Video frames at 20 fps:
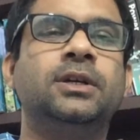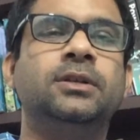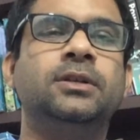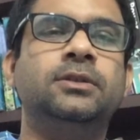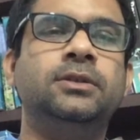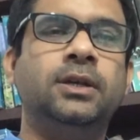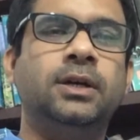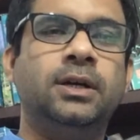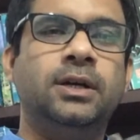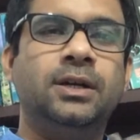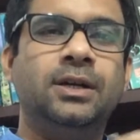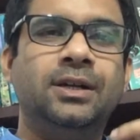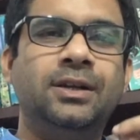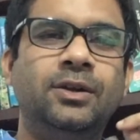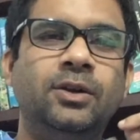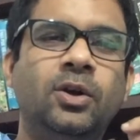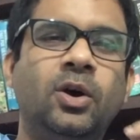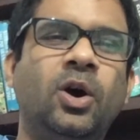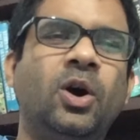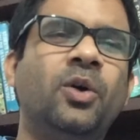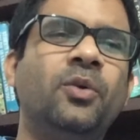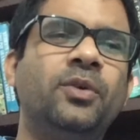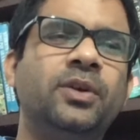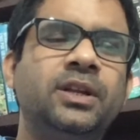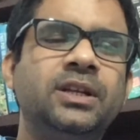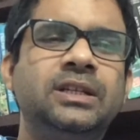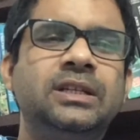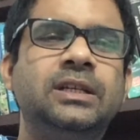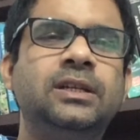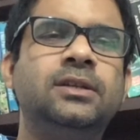the
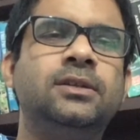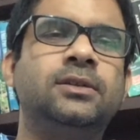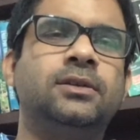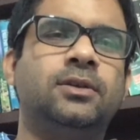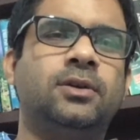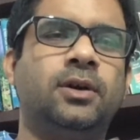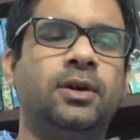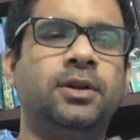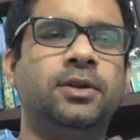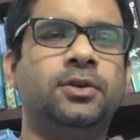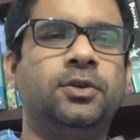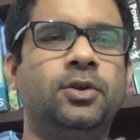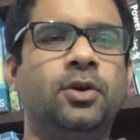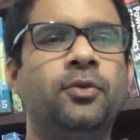lowering in quality